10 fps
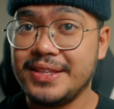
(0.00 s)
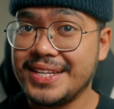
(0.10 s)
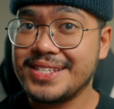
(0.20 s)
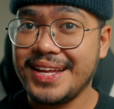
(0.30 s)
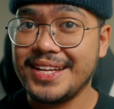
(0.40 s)

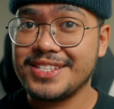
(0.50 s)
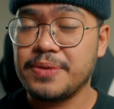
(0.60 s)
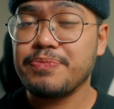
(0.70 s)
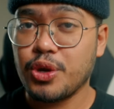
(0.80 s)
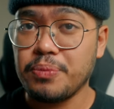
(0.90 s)
This
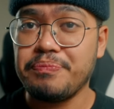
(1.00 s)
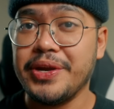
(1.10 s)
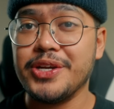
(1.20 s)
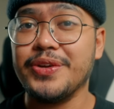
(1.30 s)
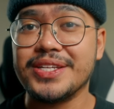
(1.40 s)
lens,
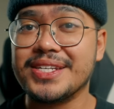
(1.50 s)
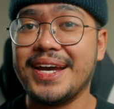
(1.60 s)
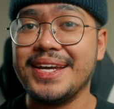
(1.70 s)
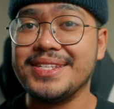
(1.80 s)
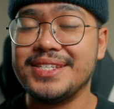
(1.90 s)
compared to its
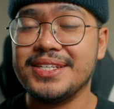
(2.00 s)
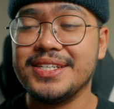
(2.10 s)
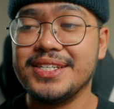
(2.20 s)
kind,